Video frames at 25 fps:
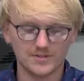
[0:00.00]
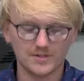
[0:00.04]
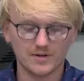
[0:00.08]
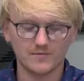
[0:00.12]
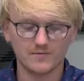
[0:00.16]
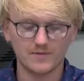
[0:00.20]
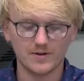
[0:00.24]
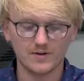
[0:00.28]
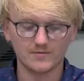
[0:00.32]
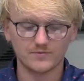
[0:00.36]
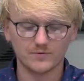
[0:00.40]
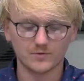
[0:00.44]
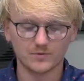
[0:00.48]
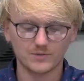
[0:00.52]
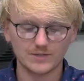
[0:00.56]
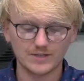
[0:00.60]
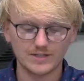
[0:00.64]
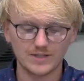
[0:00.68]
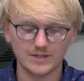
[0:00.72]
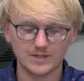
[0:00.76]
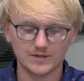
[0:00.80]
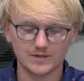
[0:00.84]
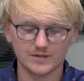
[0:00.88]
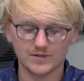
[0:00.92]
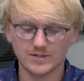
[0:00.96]
was an eventful
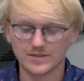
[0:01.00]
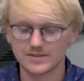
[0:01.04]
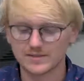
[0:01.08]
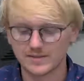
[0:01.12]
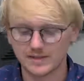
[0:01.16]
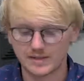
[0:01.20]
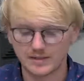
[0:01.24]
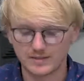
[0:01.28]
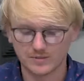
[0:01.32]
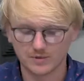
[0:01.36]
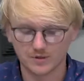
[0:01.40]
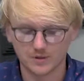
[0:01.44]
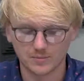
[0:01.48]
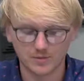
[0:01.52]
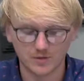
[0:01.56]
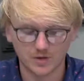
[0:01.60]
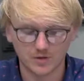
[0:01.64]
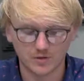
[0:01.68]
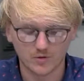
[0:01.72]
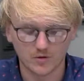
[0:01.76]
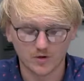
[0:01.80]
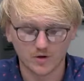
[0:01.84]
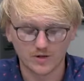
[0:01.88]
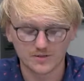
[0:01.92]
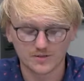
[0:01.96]
year in the state tournament
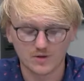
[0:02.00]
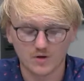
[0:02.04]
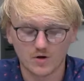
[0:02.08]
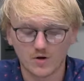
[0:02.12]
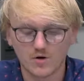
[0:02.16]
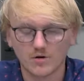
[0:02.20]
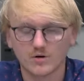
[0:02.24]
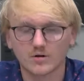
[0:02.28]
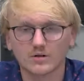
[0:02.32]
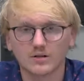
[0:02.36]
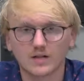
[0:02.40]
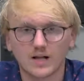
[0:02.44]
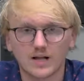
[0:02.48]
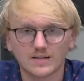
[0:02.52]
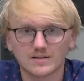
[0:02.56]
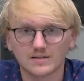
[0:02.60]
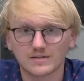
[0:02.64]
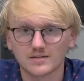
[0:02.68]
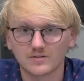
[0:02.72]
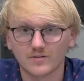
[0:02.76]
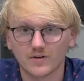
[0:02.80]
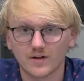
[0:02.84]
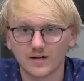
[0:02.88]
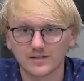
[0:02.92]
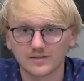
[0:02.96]
across all
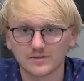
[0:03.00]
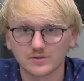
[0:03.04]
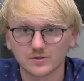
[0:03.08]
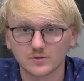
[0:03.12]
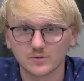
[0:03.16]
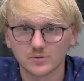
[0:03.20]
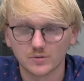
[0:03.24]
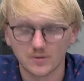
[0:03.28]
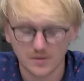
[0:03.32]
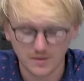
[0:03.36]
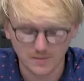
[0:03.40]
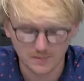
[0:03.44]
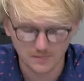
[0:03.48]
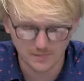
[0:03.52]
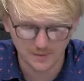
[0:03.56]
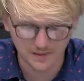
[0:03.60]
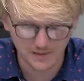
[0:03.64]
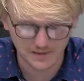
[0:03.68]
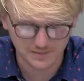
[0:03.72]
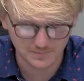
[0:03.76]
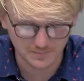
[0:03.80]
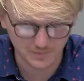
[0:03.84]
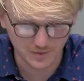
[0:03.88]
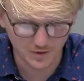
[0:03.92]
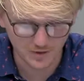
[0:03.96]
classes of high school
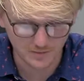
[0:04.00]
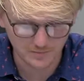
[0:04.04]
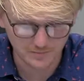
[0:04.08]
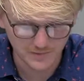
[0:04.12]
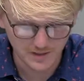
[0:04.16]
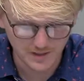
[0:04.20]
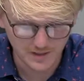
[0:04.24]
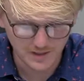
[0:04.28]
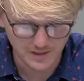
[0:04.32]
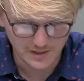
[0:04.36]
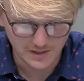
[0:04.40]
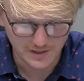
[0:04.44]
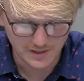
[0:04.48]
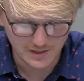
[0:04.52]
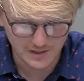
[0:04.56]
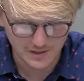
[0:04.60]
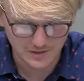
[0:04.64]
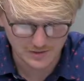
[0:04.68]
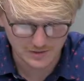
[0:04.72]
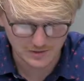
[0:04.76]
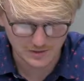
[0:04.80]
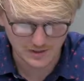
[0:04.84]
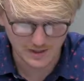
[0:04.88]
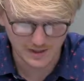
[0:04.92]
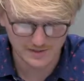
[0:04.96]
baseball.
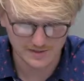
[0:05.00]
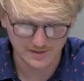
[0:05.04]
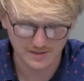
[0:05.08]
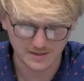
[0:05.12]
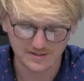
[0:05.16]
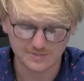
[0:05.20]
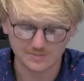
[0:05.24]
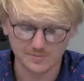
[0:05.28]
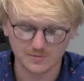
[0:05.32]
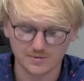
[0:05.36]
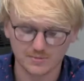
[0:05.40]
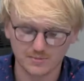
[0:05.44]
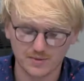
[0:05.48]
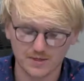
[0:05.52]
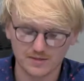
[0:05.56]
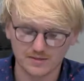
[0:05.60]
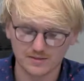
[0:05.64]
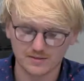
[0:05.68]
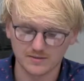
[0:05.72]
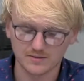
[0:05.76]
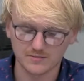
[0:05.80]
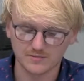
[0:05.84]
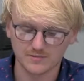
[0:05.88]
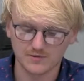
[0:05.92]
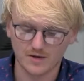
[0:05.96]
Each class has
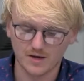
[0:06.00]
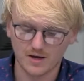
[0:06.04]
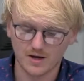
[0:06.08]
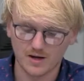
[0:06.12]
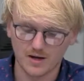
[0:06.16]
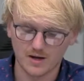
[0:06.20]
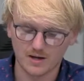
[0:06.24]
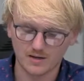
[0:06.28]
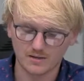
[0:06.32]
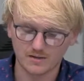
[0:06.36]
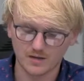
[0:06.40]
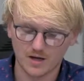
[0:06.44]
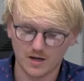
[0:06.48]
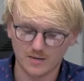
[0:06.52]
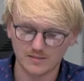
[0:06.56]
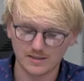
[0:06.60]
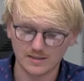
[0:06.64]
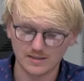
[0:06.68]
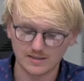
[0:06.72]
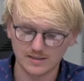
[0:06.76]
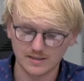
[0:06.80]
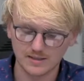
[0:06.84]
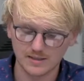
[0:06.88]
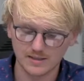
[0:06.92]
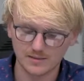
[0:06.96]
prospective
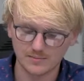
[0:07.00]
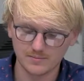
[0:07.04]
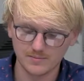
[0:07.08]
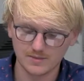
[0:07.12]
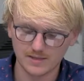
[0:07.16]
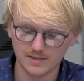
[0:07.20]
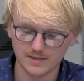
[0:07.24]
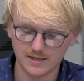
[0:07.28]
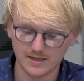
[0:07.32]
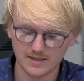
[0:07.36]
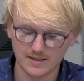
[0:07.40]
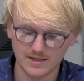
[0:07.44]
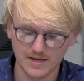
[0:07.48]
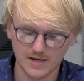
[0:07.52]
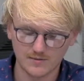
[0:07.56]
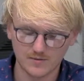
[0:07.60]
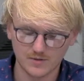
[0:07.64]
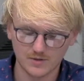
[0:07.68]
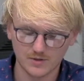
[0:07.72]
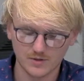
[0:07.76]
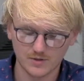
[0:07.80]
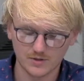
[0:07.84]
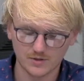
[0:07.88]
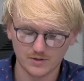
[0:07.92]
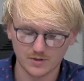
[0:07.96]
dominant teams that
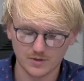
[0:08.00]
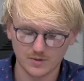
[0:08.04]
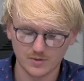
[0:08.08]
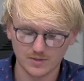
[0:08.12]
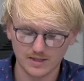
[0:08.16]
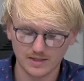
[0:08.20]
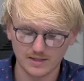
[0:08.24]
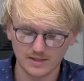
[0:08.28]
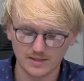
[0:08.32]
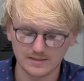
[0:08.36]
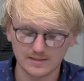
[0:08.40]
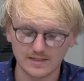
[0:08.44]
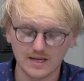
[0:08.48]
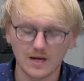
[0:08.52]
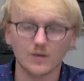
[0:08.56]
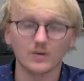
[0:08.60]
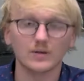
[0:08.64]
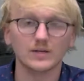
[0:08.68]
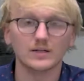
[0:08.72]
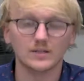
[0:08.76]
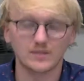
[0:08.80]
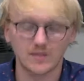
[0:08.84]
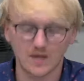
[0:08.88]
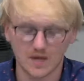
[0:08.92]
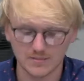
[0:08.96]
never showed any
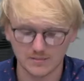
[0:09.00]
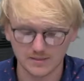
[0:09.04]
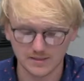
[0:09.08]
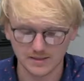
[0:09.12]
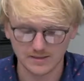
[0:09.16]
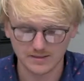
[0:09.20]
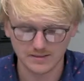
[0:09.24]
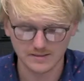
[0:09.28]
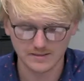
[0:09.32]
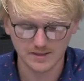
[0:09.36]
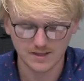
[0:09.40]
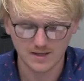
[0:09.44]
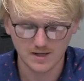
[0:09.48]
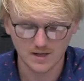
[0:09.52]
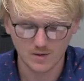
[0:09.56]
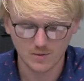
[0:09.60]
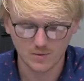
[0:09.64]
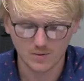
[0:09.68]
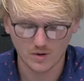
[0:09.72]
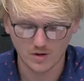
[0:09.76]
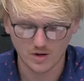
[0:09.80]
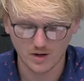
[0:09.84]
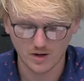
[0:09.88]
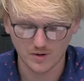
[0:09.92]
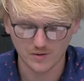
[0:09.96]
doubt in dominance,
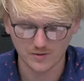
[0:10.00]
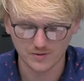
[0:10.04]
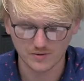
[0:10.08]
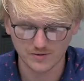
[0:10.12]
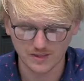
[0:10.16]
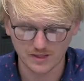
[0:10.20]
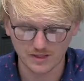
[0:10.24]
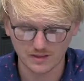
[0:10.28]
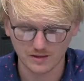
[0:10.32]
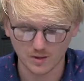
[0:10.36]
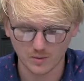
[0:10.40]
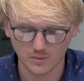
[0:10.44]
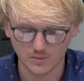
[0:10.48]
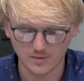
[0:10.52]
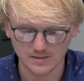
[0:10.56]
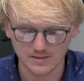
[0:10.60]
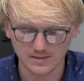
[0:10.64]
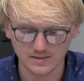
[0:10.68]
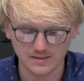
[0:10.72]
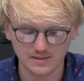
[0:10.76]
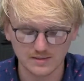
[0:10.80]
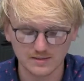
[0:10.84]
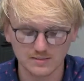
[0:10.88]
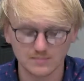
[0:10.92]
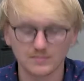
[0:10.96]
while others had lower
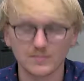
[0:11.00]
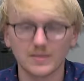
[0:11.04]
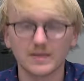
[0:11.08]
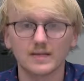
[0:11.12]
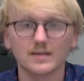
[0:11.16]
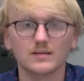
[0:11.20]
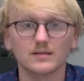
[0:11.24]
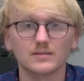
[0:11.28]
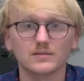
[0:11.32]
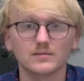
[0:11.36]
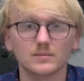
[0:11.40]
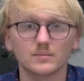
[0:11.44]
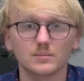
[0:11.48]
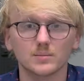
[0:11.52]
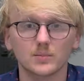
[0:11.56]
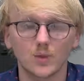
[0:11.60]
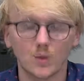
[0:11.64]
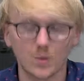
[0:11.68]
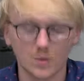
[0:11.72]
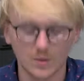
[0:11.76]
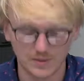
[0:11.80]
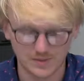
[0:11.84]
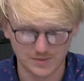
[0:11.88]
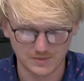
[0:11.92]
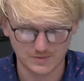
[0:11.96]
seeds make some
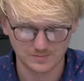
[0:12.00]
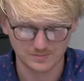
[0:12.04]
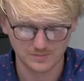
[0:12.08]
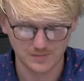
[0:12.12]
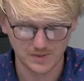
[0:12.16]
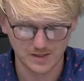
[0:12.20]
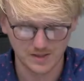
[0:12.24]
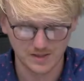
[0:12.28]
noise.